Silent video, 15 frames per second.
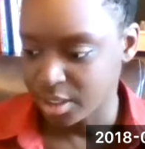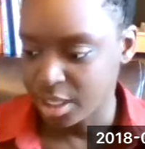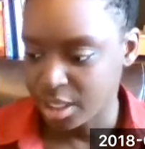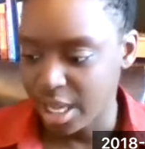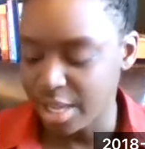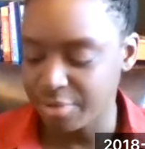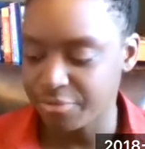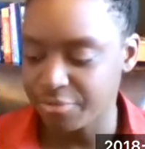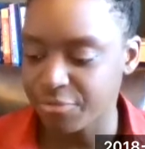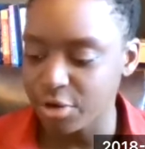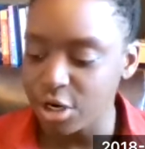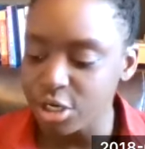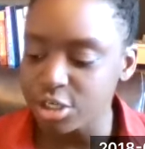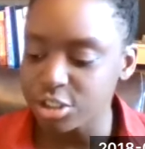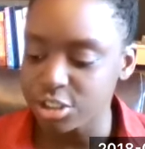at
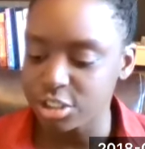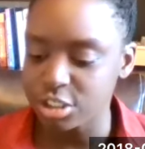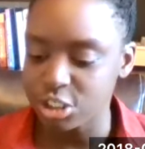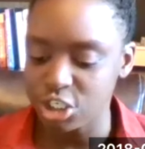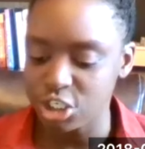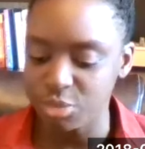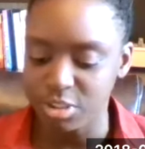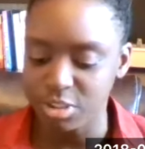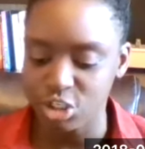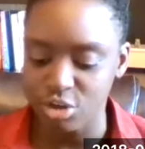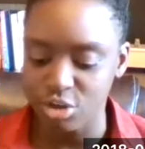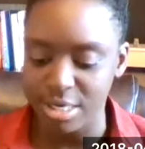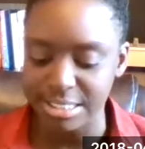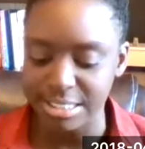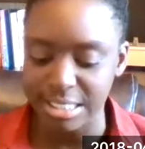first, she was
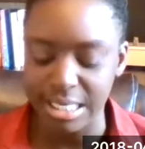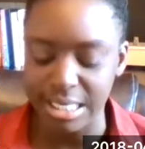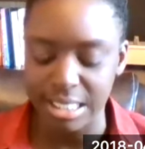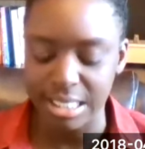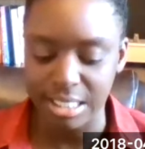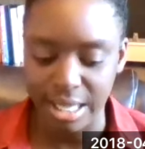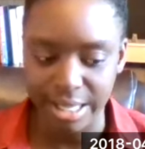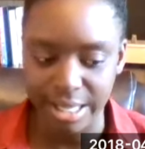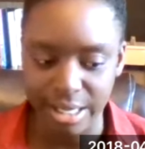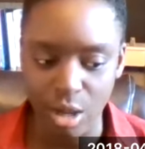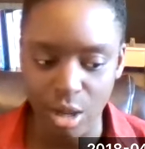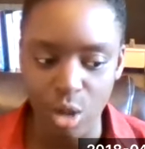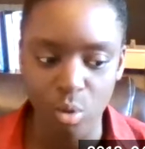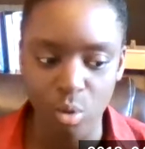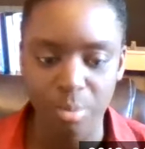addressing it like,
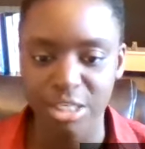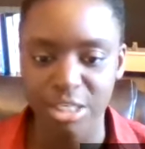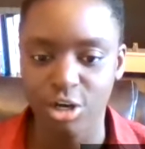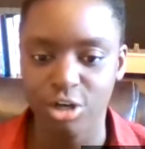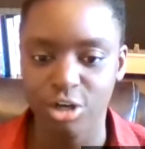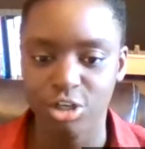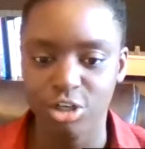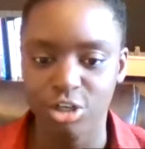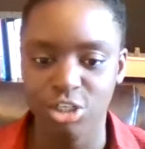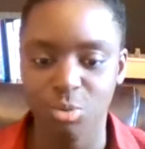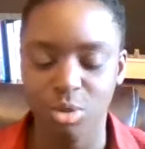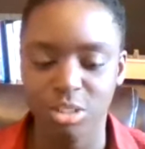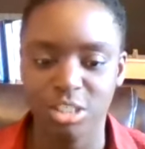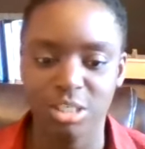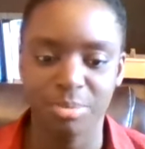oh, well, my daughter just
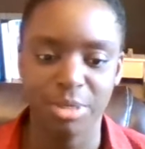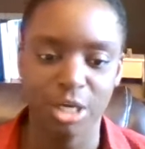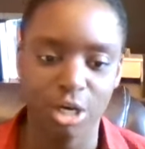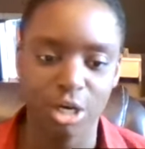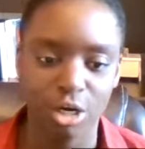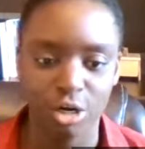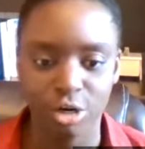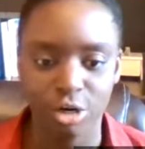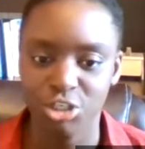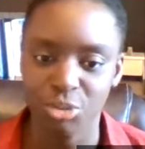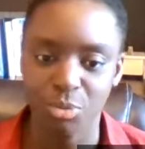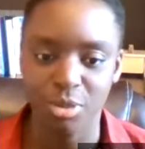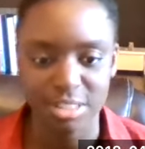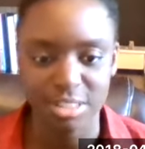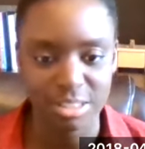wants to be heard or she
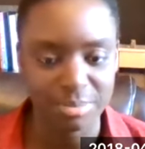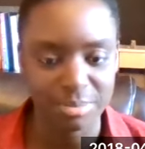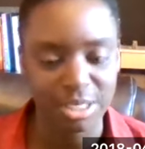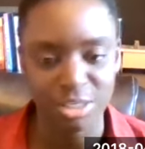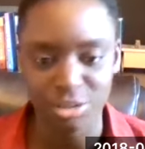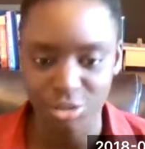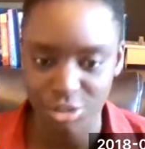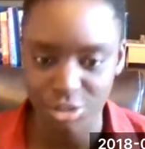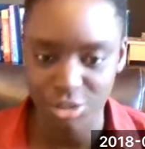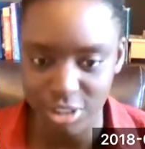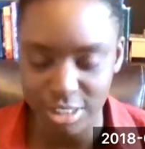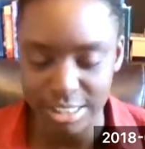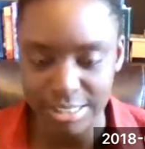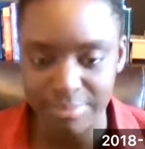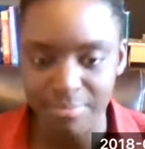wants to be
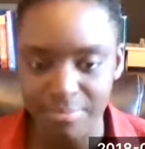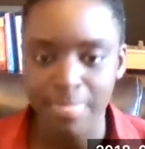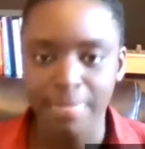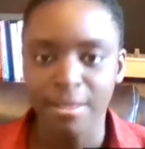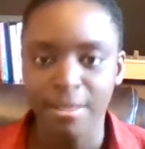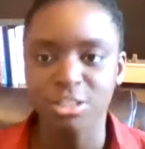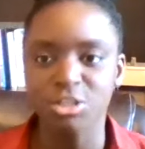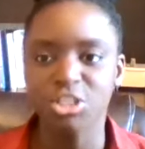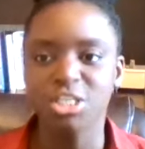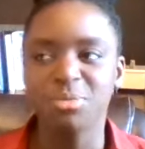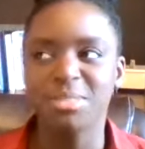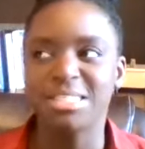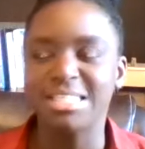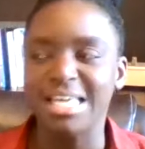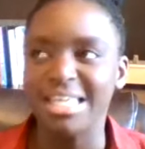understood. So she
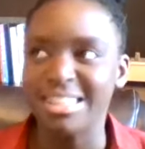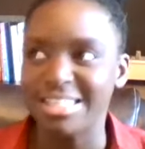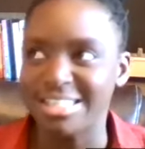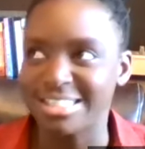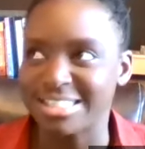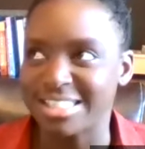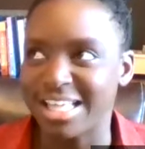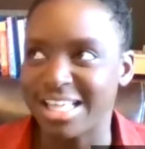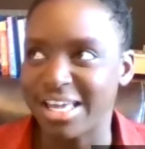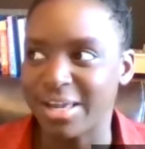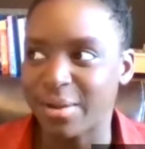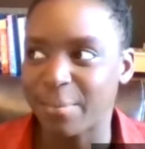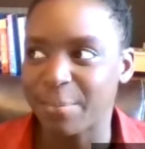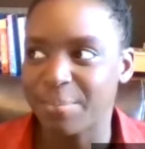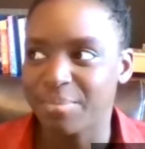would say things
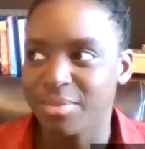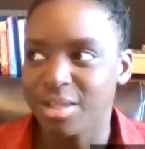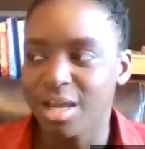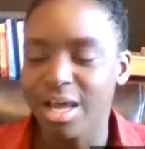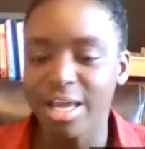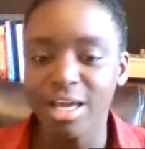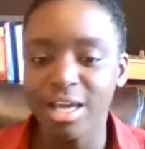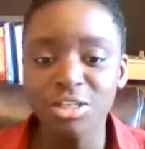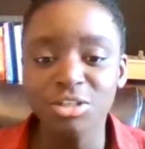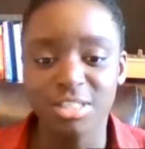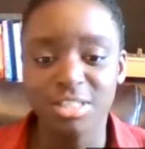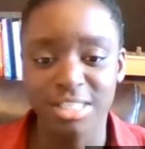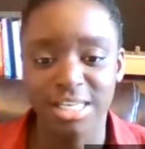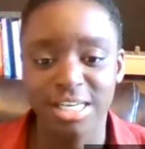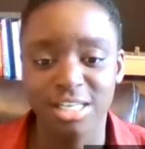like, I
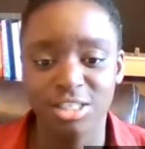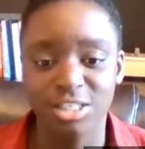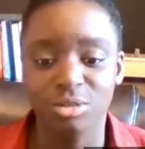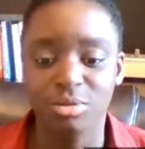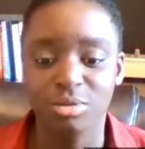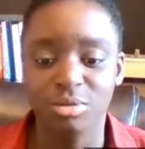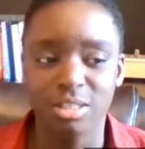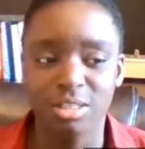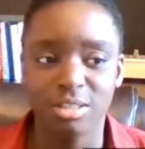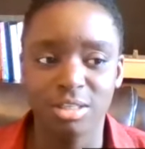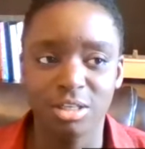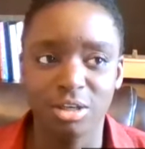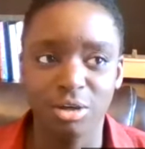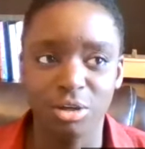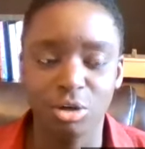understand you that, you
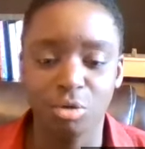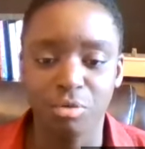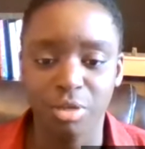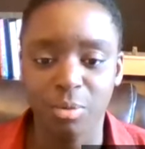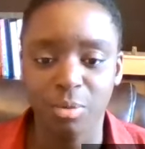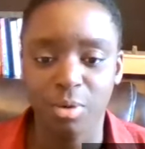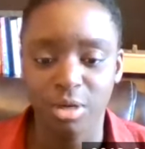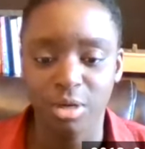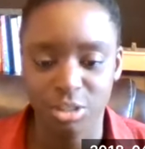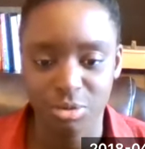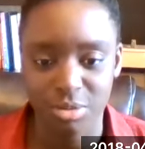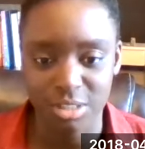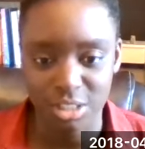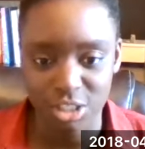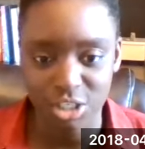know, you don't really want to do
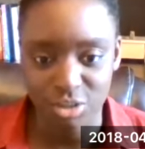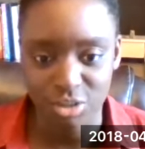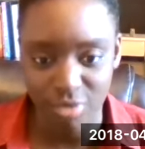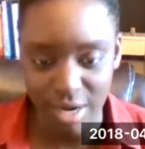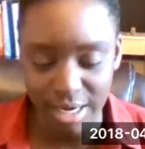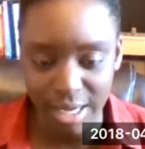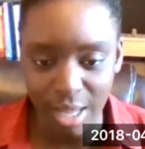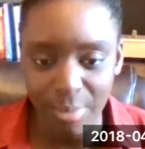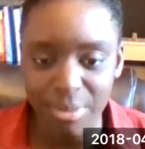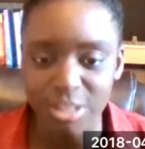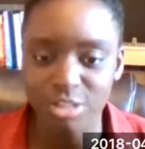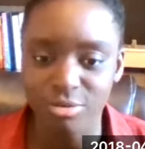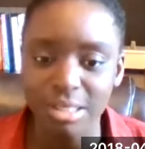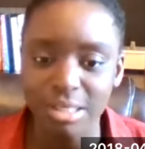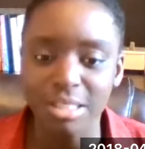the dishes right now, but
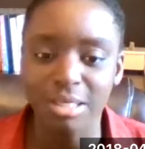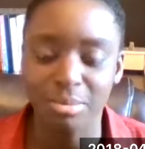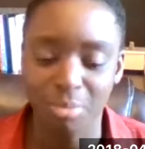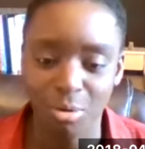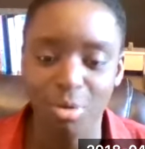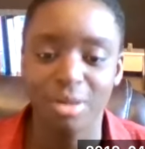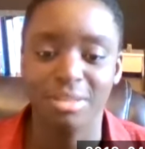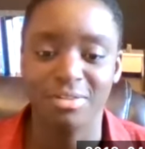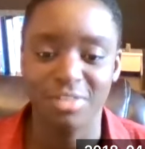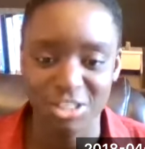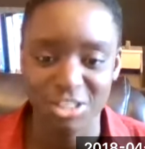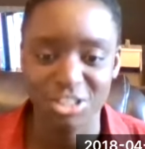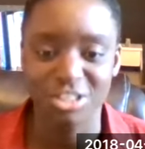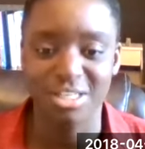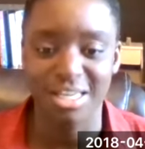it's really important that the
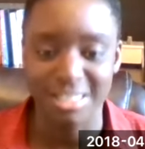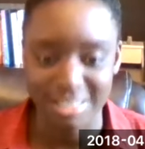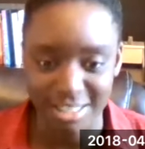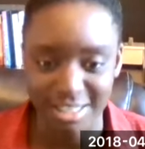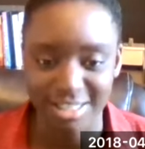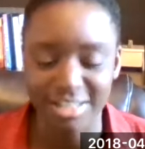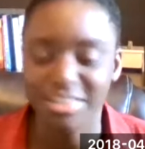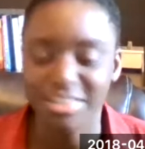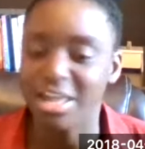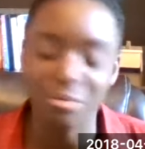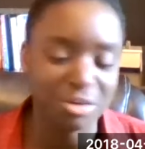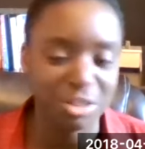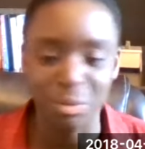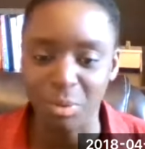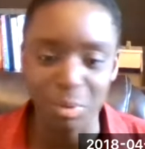dishes get done. And that
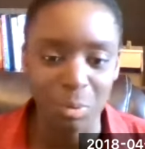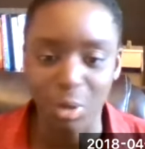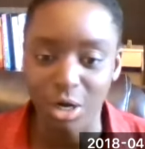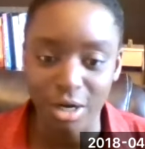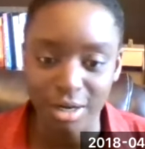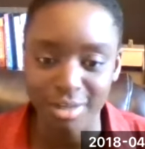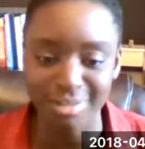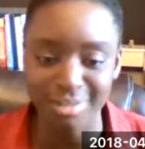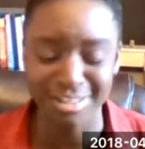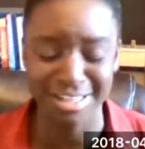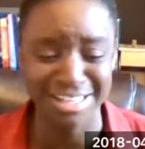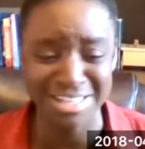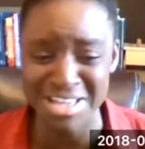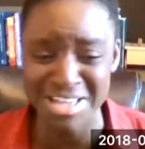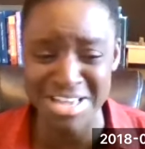really wouldn't work.
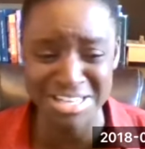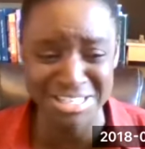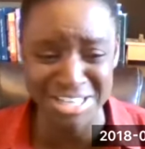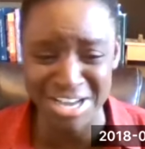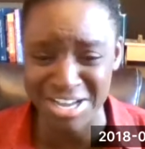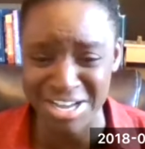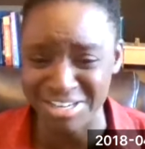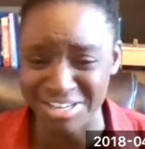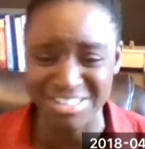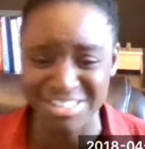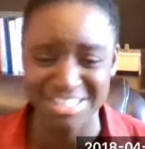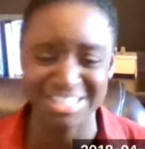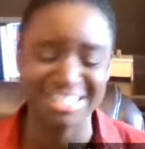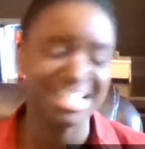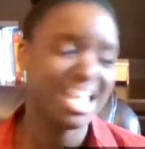That daughter would
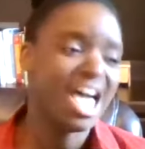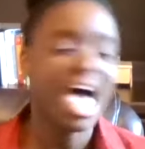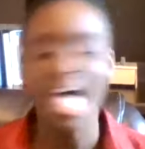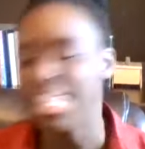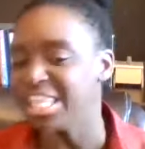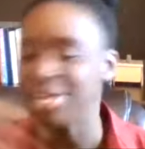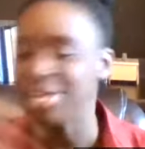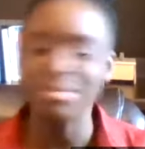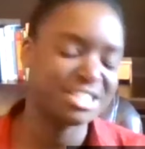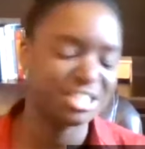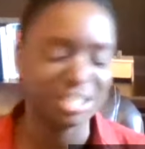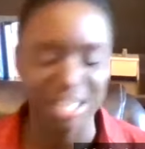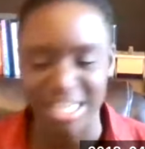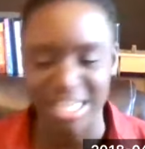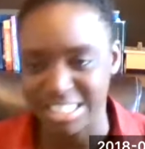just, and they would
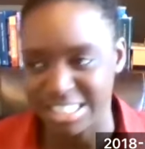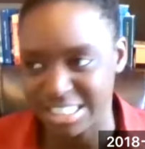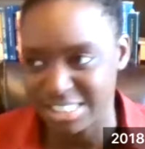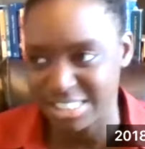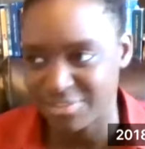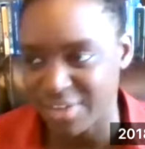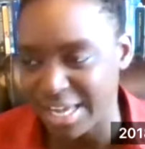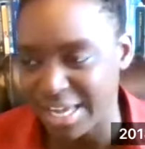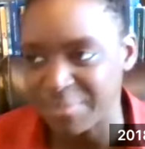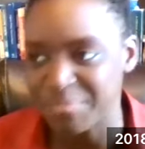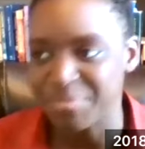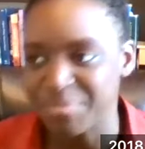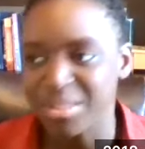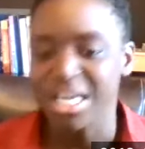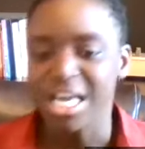still get into this fight.
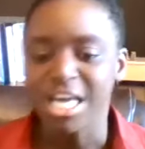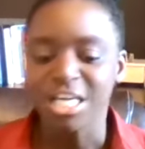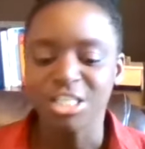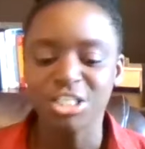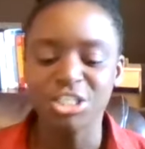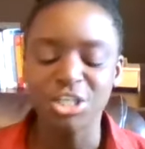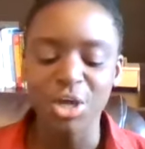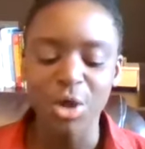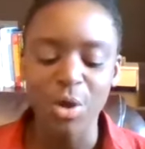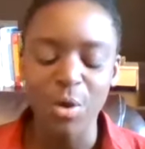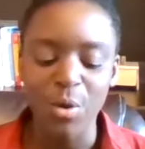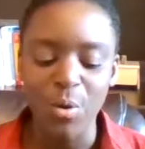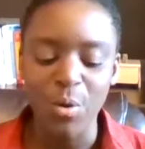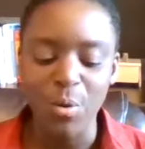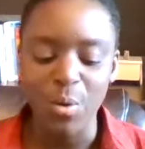
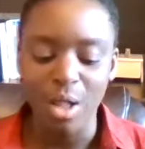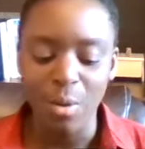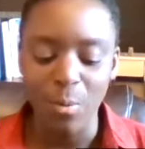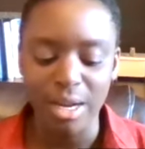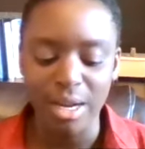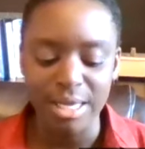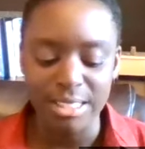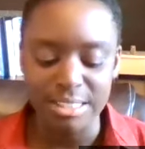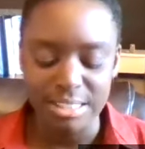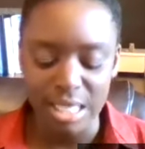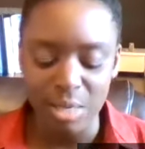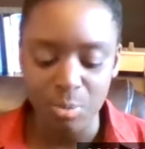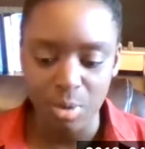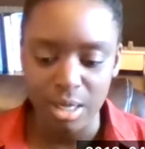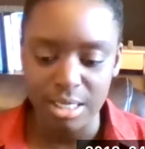So what I
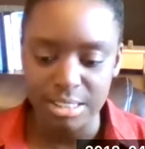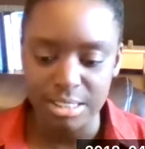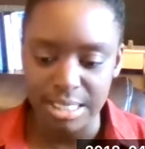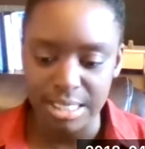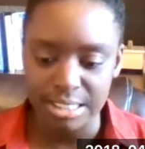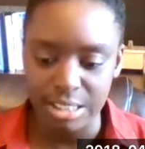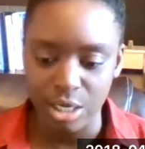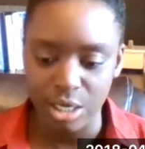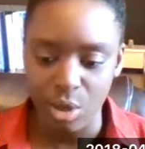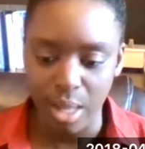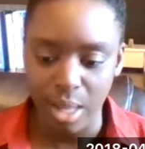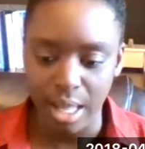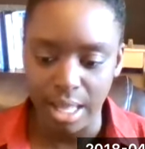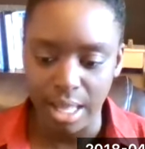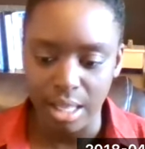said was, I said,
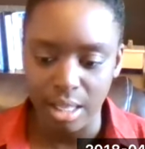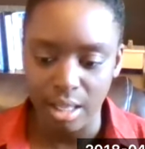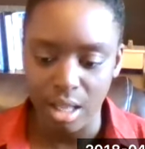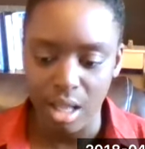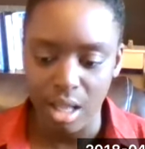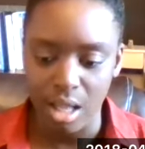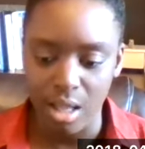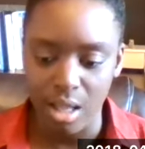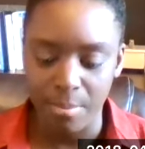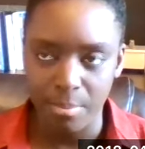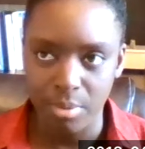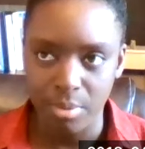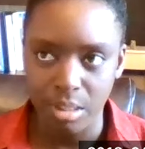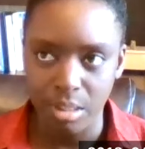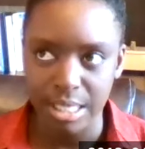okay, um,
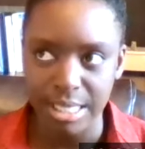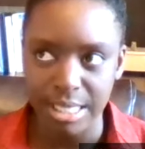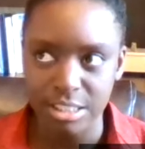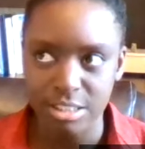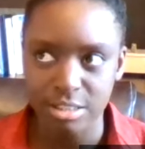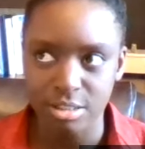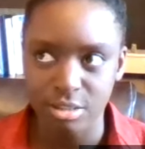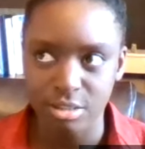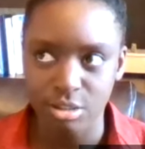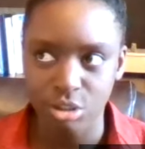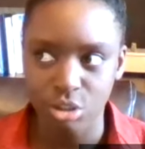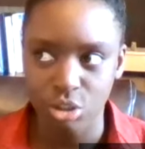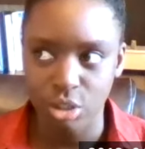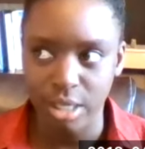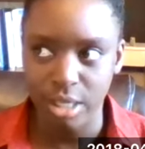let's
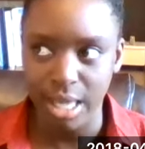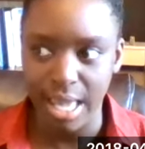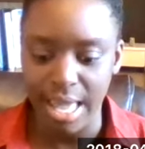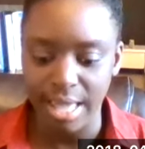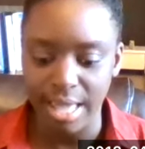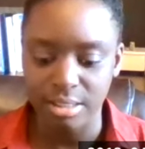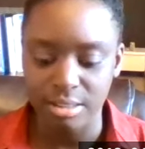look at